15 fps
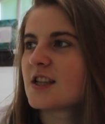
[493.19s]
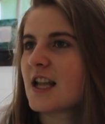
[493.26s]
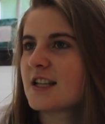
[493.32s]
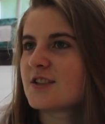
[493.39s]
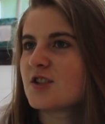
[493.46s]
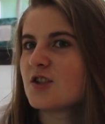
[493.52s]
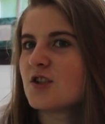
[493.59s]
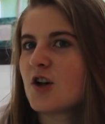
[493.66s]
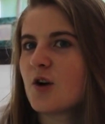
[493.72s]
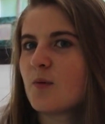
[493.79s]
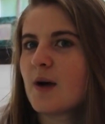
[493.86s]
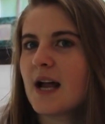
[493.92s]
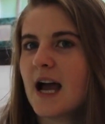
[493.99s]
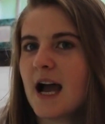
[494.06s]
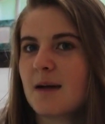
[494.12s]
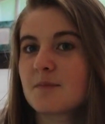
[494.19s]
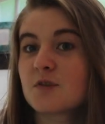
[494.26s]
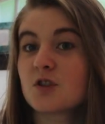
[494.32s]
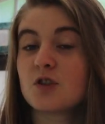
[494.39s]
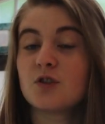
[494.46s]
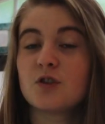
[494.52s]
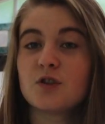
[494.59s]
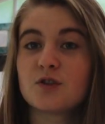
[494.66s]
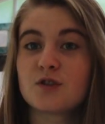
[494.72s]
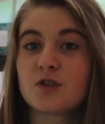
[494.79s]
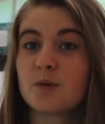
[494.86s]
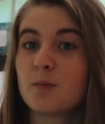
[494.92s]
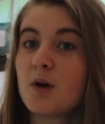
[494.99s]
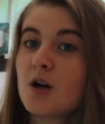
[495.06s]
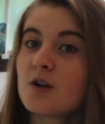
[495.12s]
lets you know what apps you use
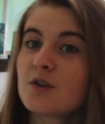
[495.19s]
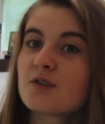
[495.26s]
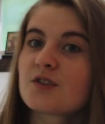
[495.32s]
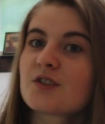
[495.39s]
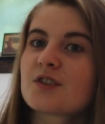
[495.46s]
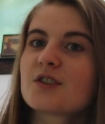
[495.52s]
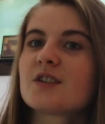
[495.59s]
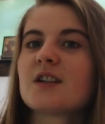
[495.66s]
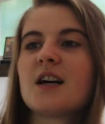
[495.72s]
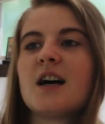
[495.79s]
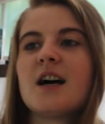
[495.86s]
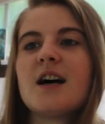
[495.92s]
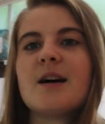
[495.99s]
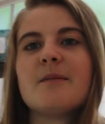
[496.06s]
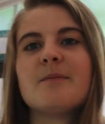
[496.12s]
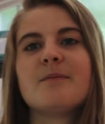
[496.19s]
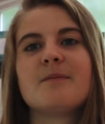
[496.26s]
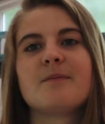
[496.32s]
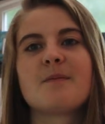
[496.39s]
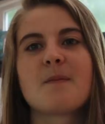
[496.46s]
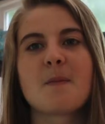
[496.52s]
the most, and